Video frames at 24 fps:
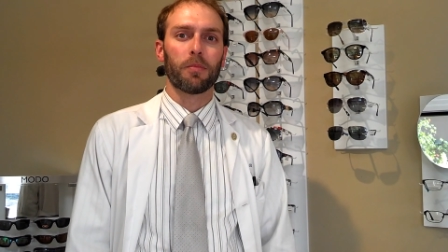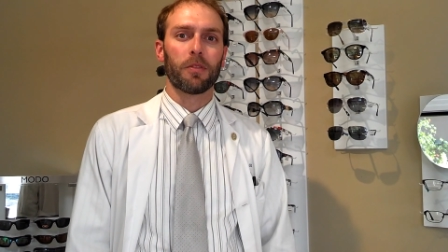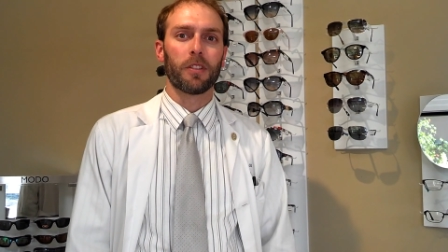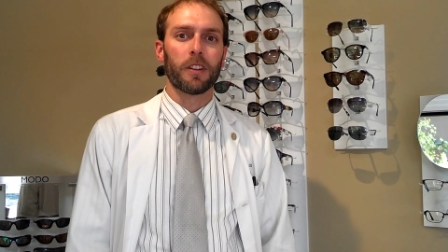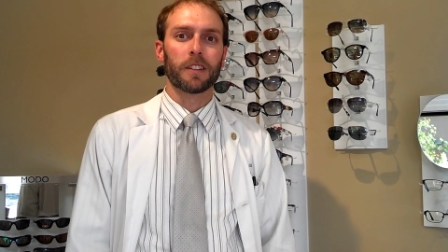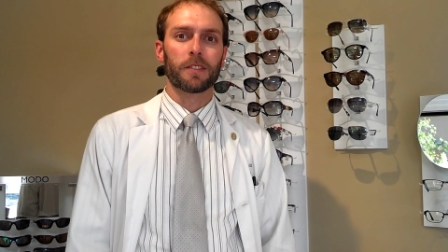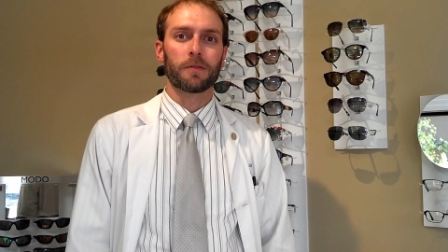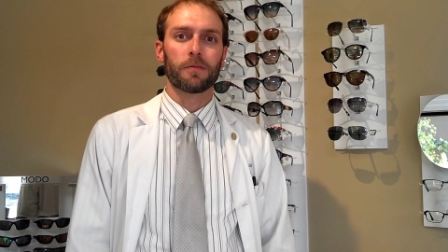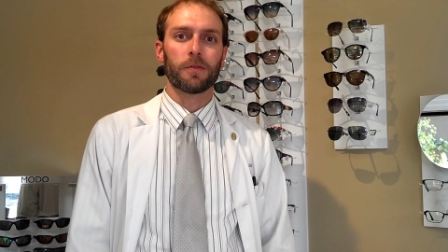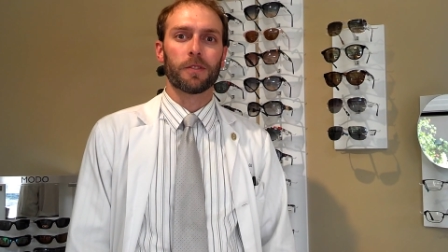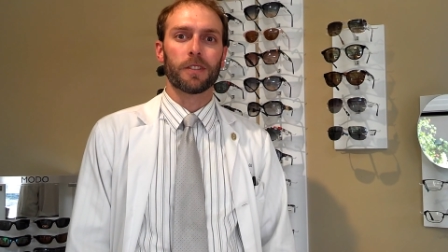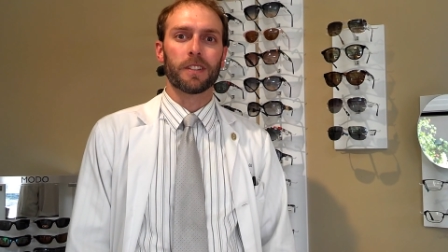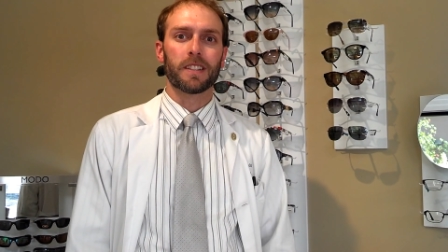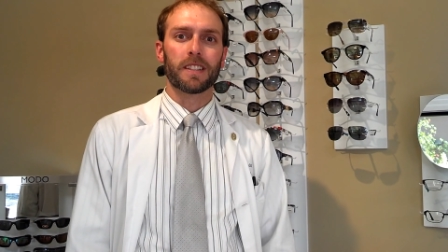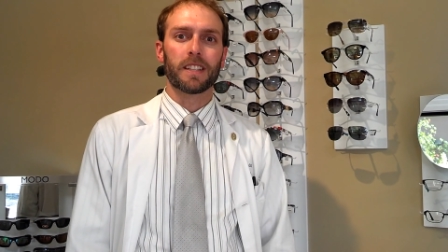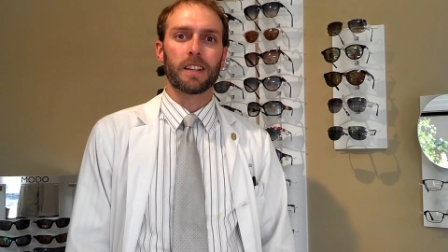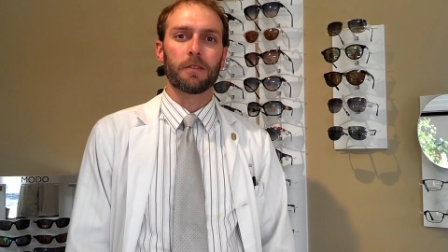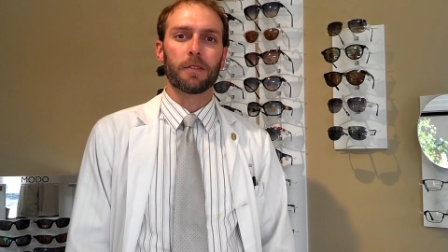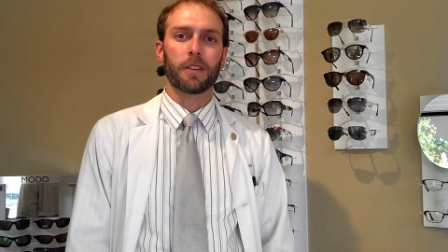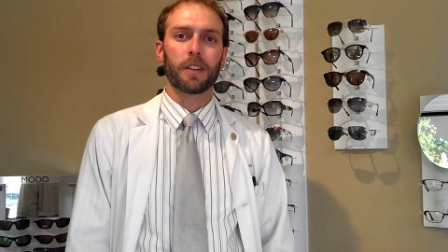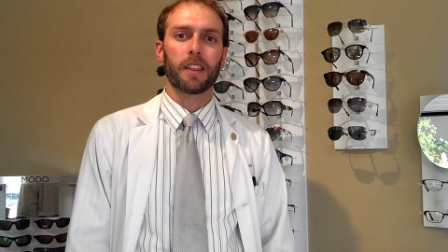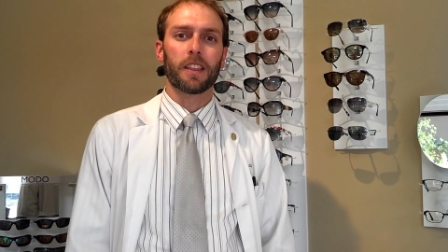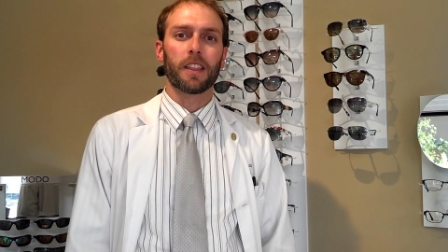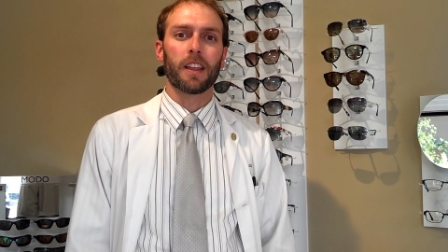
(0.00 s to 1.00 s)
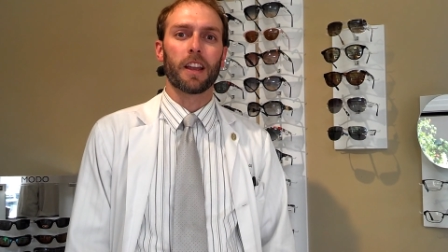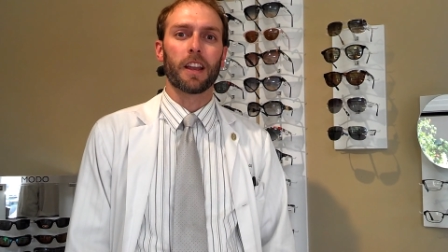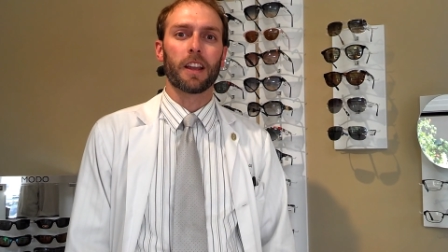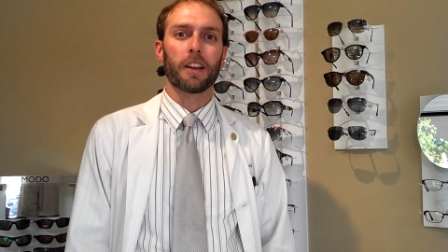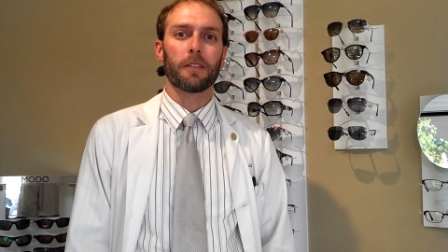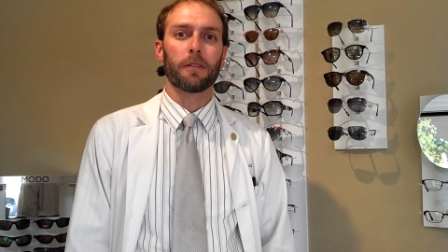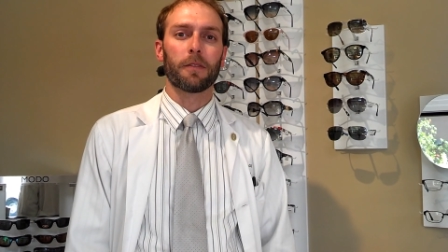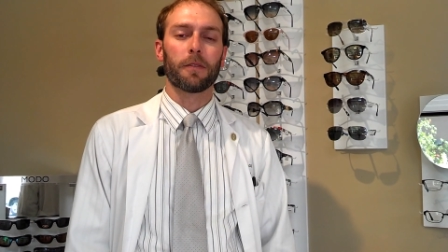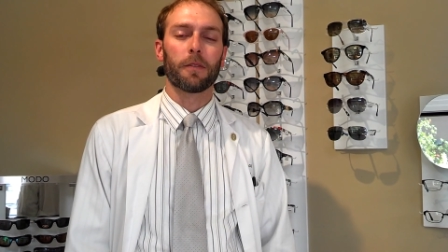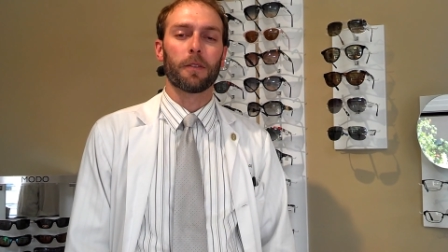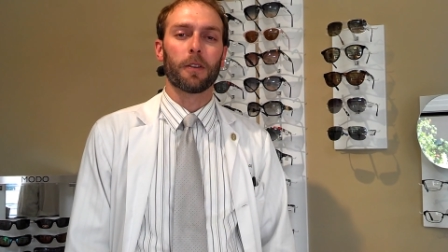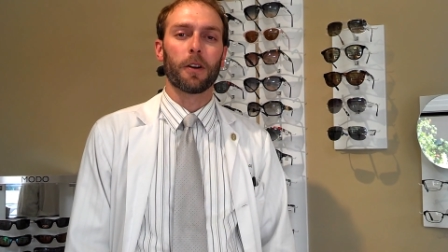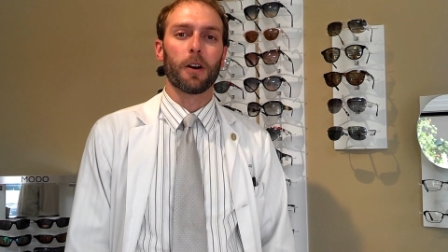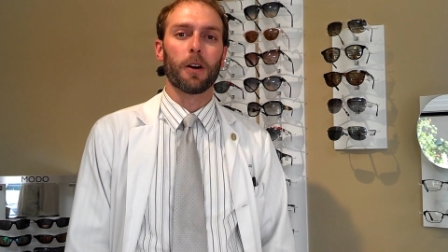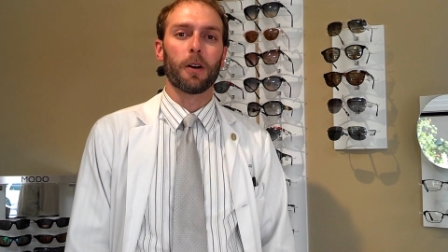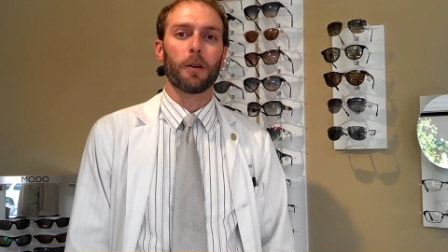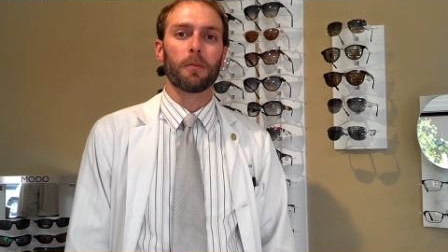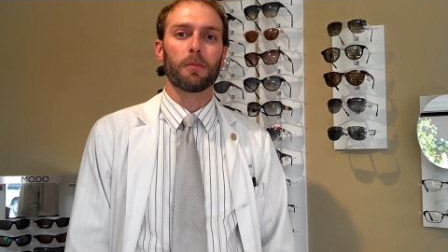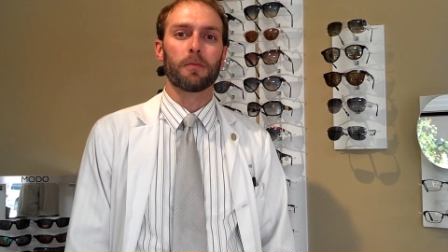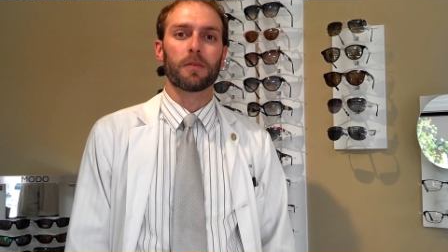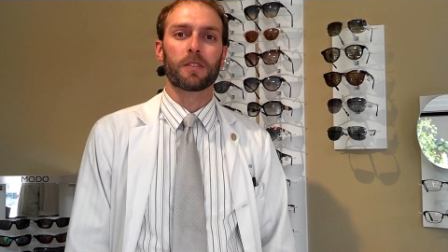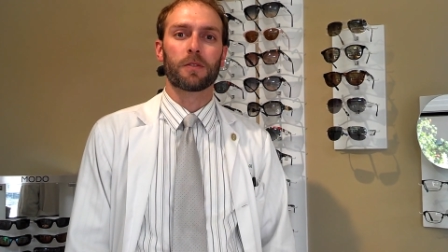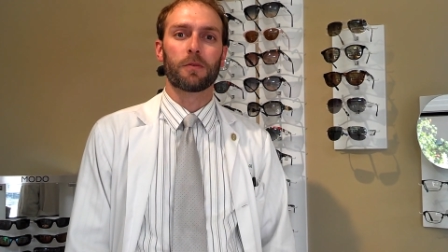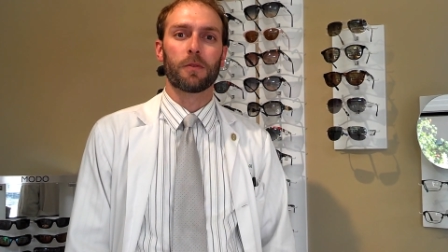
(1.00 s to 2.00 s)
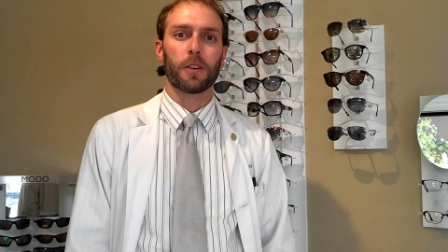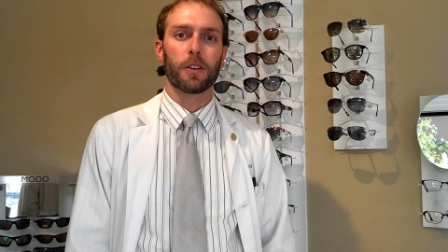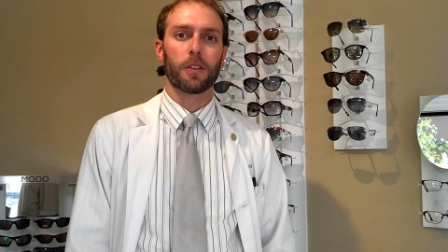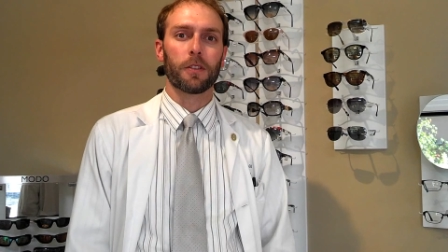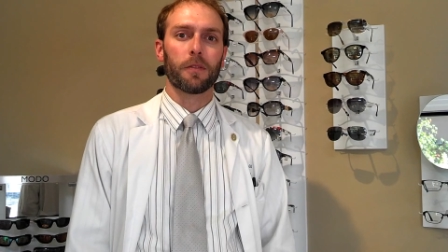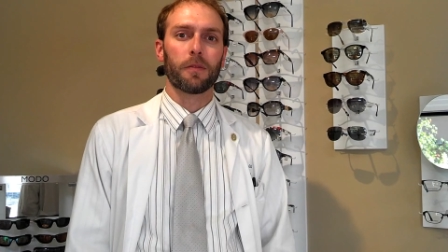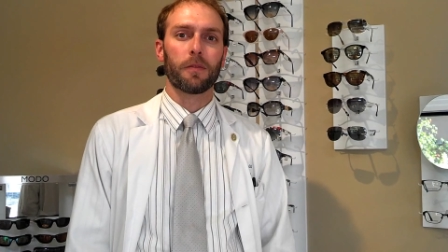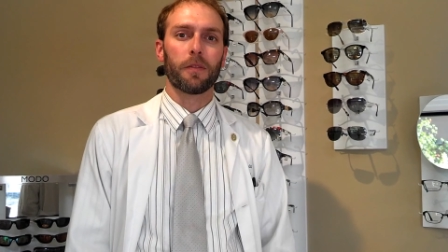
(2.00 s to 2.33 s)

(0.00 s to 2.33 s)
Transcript: plus ones, everything from Twitter,